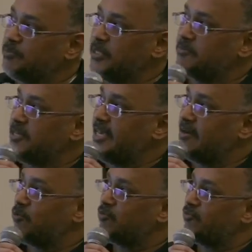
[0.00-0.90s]
BMK. I
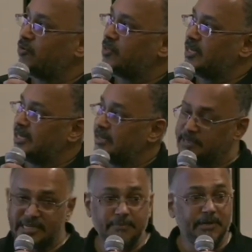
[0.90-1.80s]
work for, I'm an
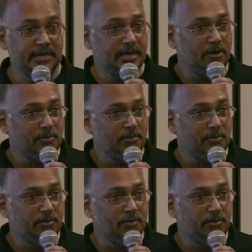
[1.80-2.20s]
independent now,